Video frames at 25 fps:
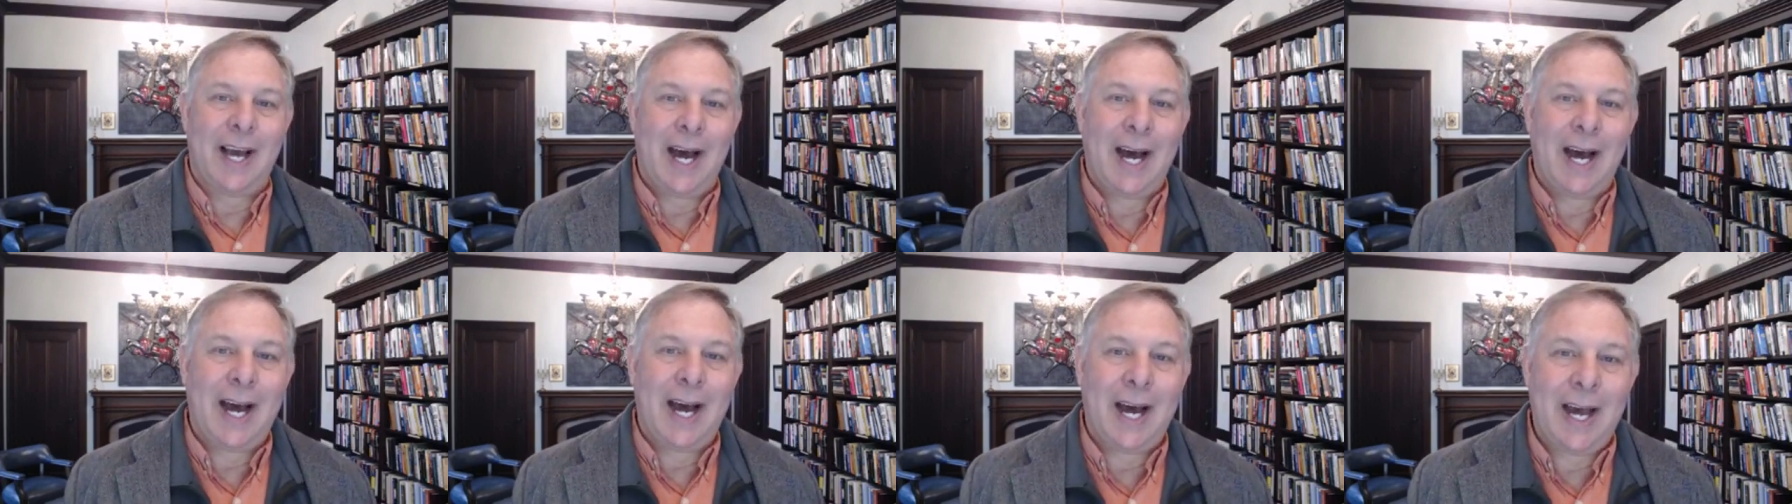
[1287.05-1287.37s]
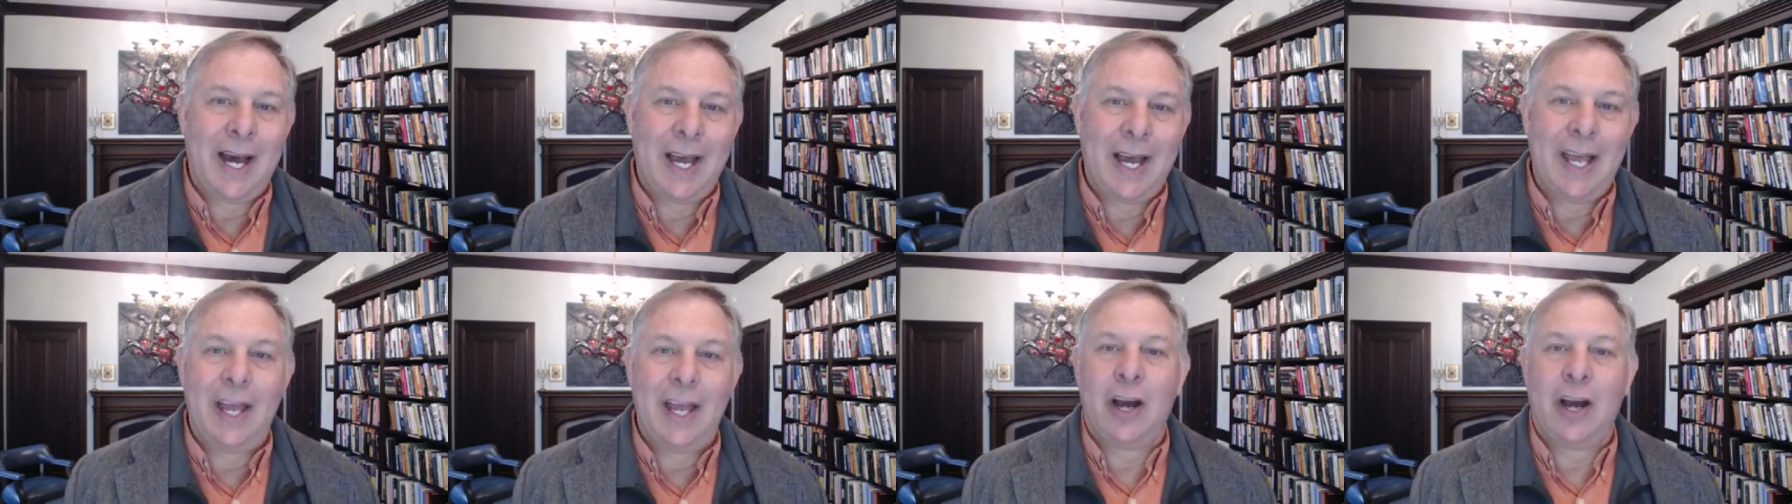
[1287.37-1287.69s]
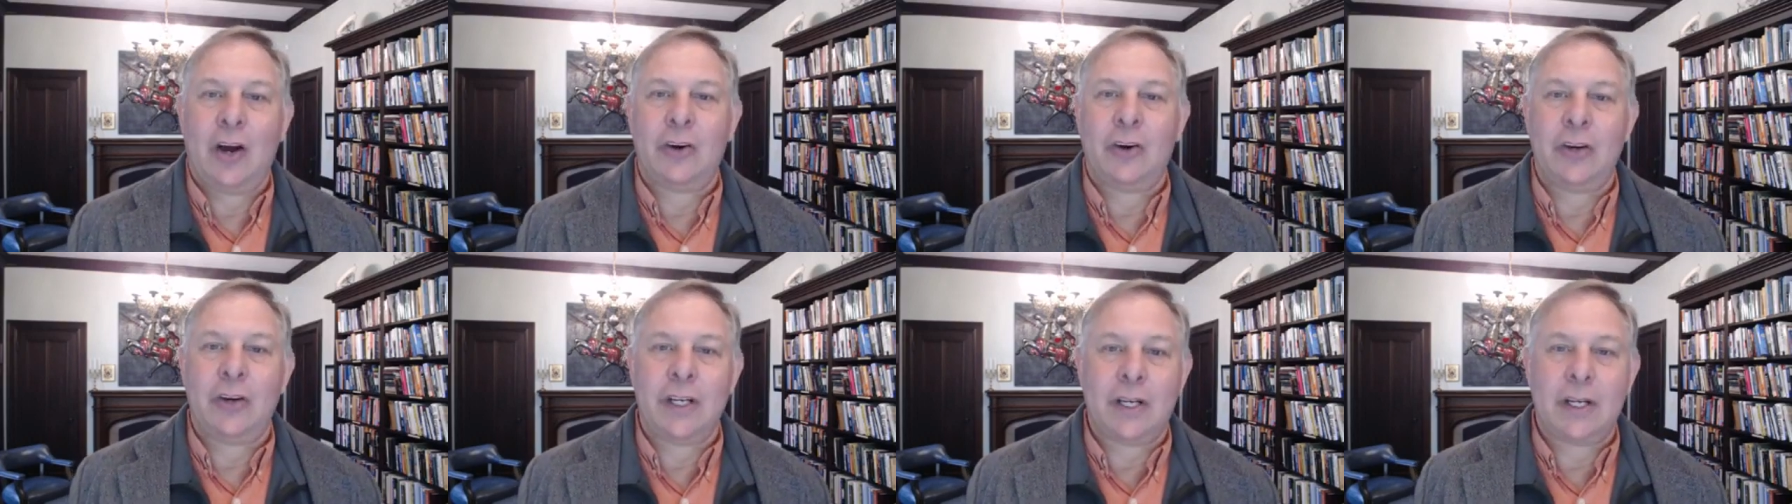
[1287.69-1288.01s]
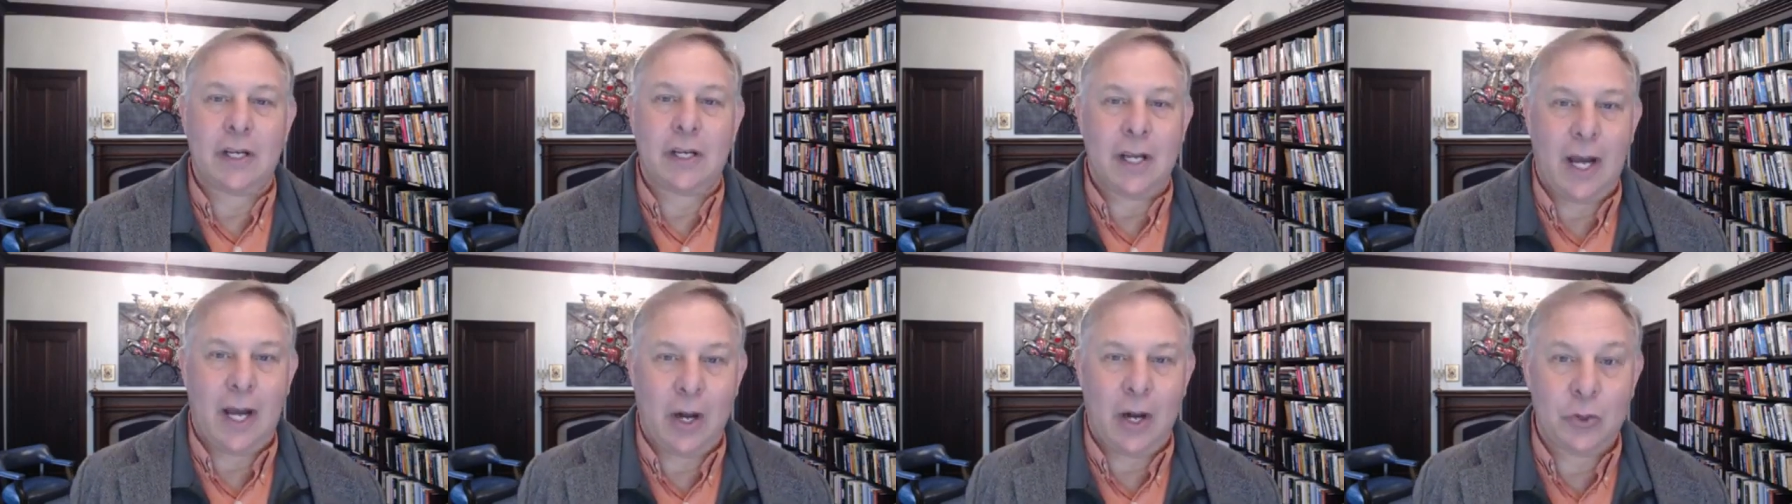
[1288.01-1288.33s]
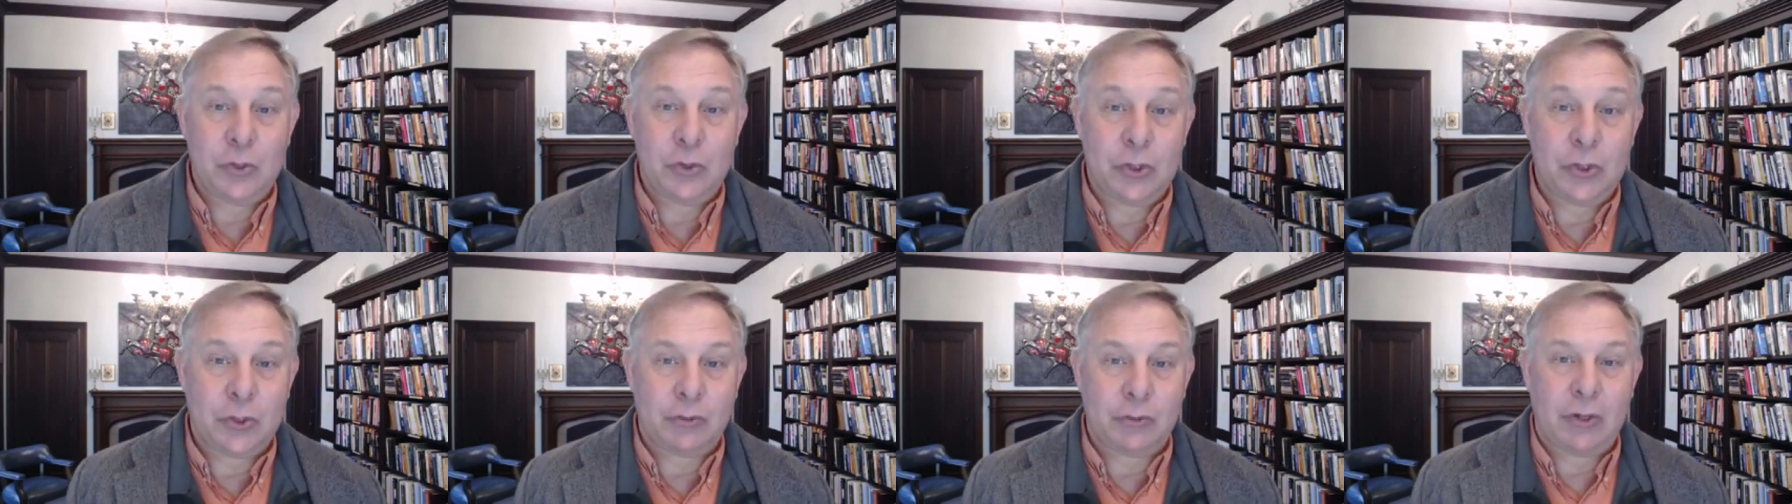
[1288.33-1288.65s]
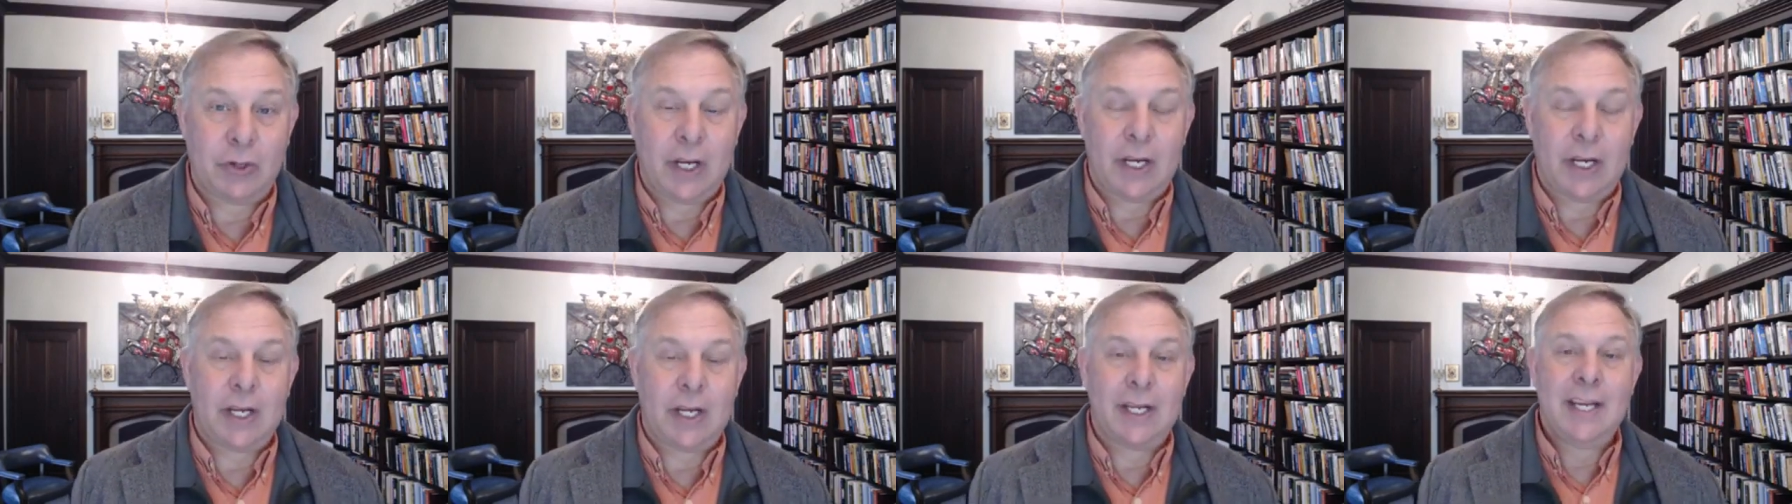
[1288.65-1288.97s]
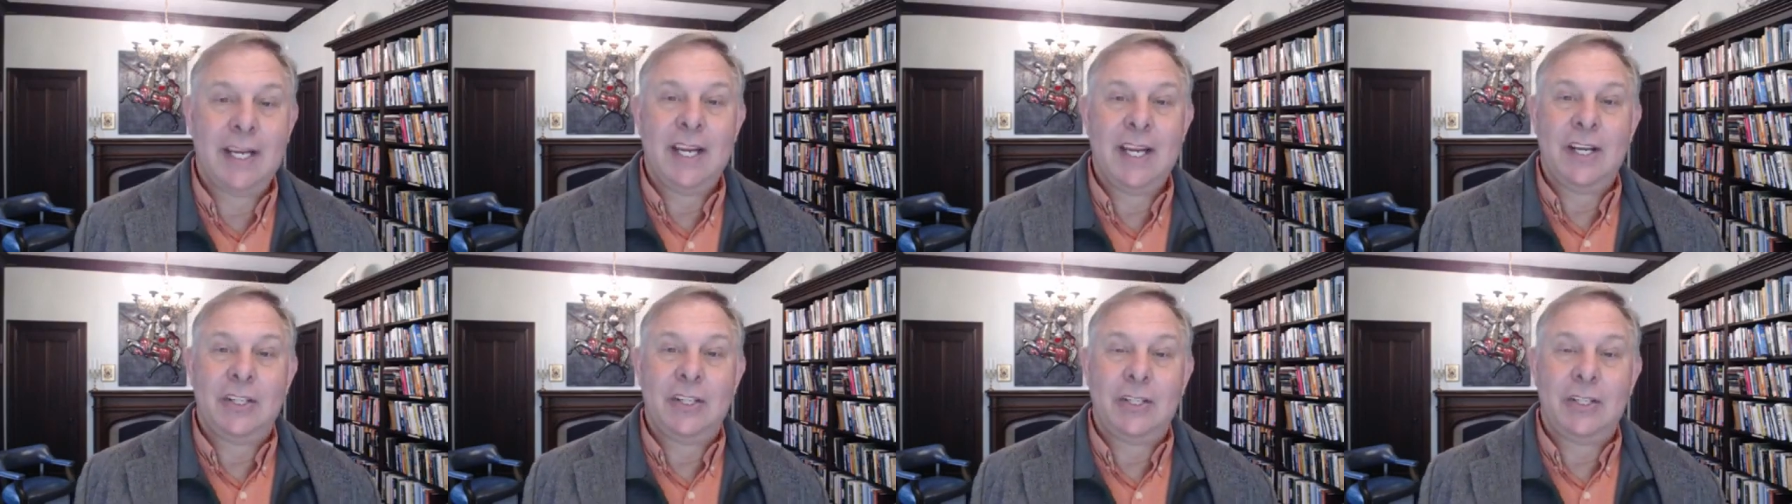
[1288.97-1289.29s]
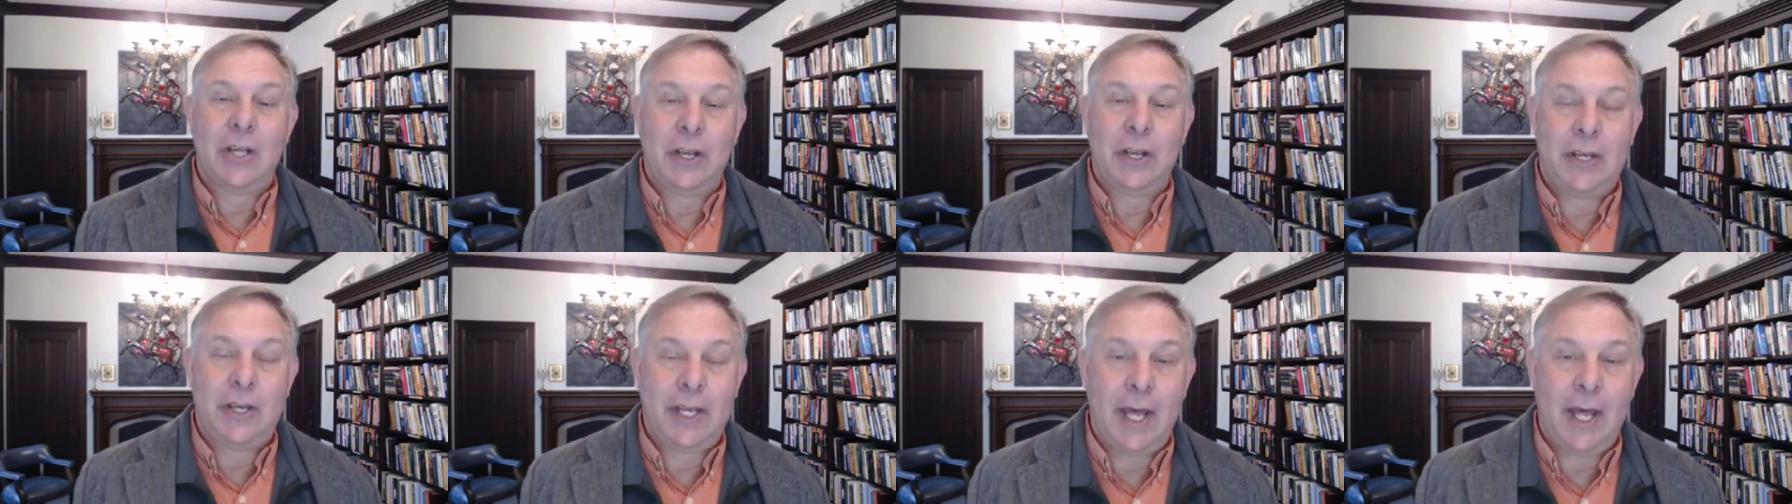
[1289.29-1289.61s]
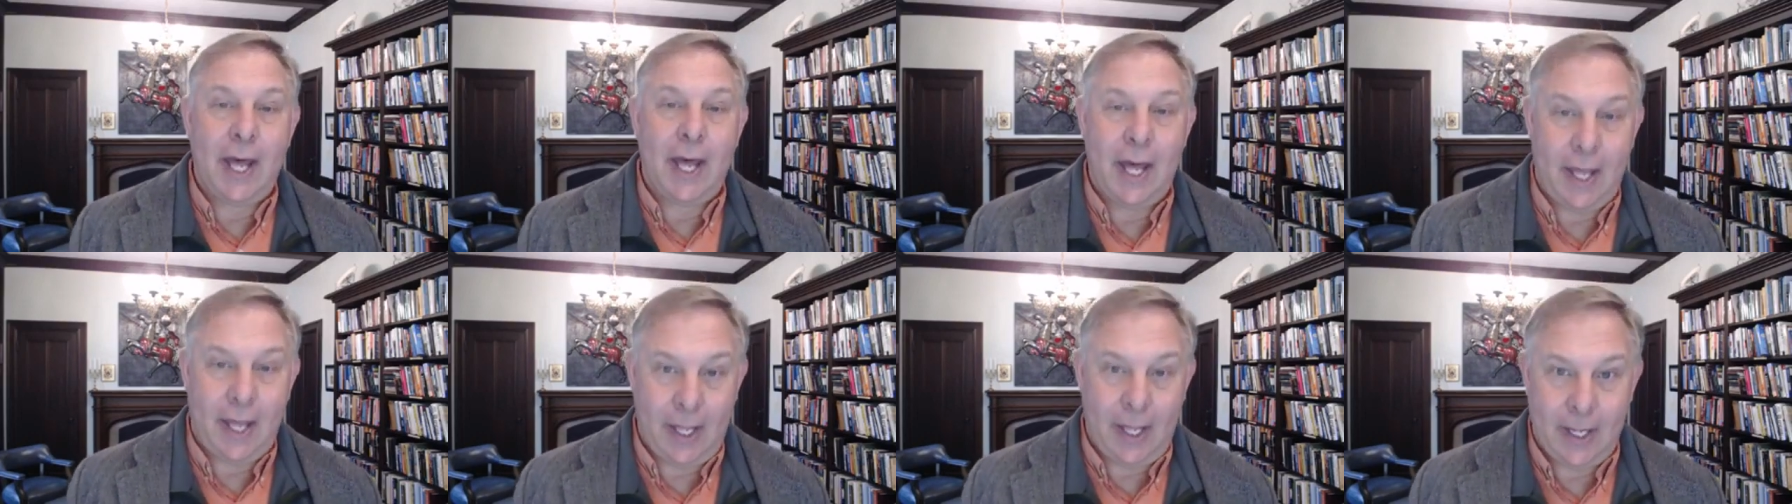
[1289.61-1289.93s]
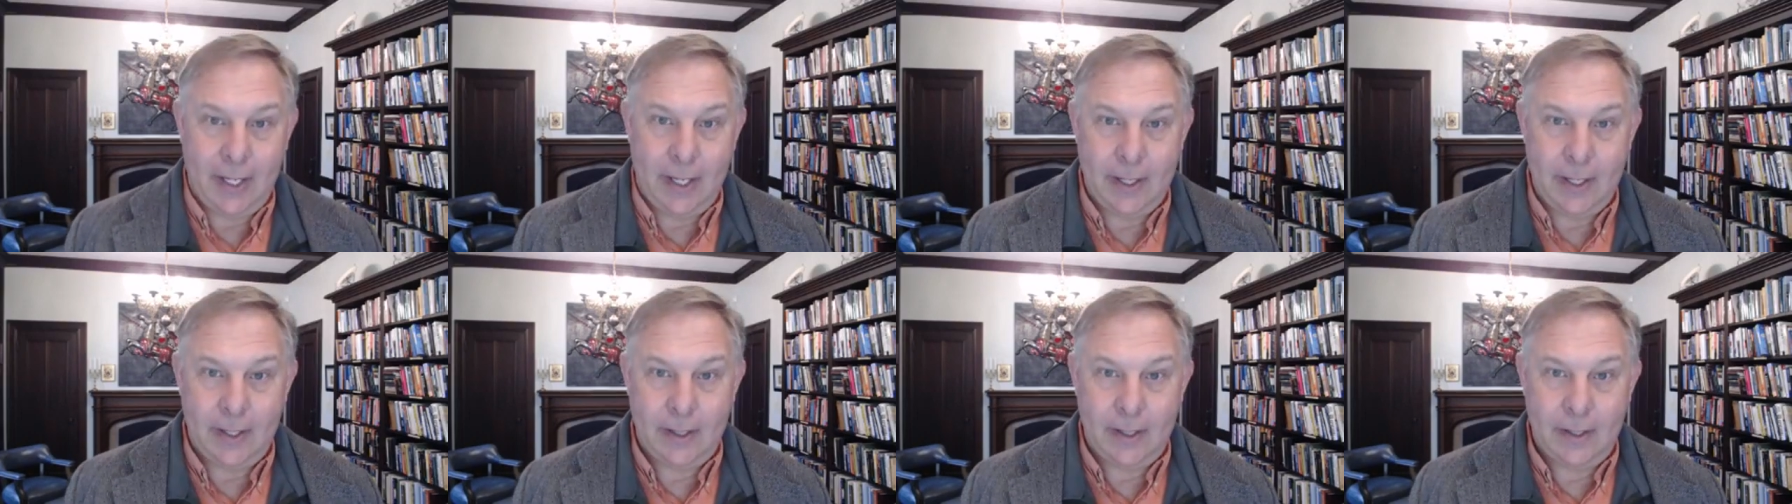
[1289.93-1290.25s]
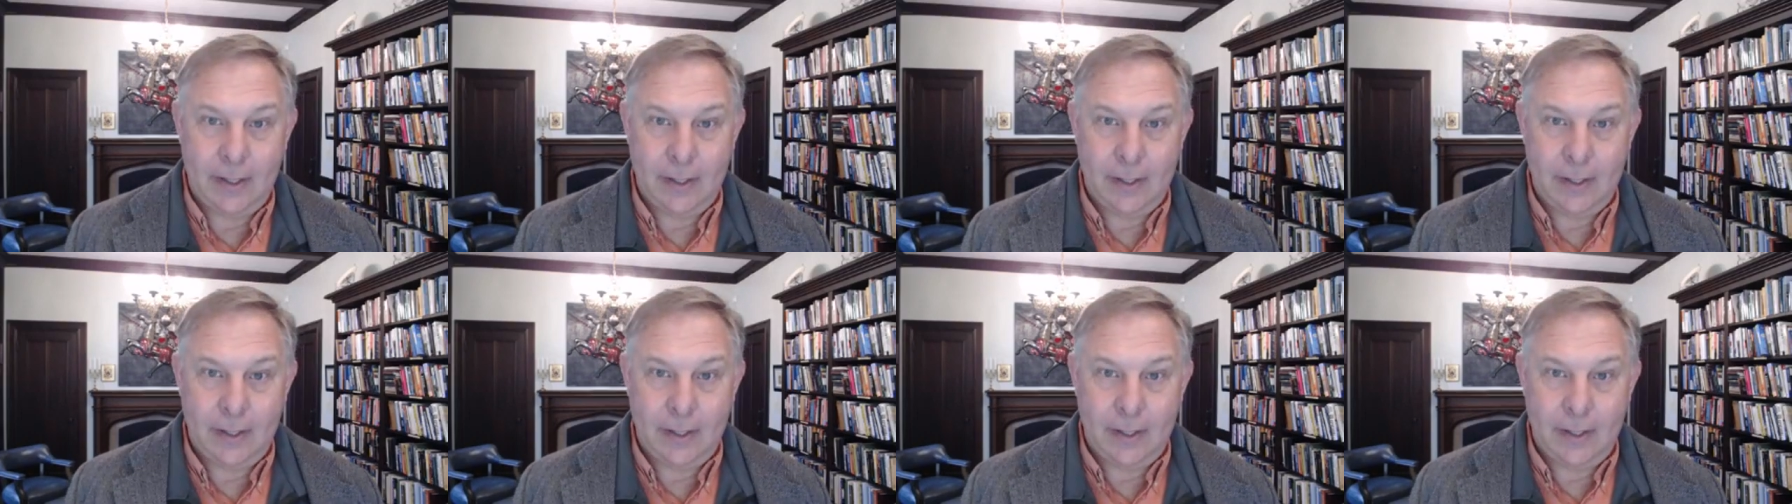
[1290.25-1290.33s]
I are encountering today.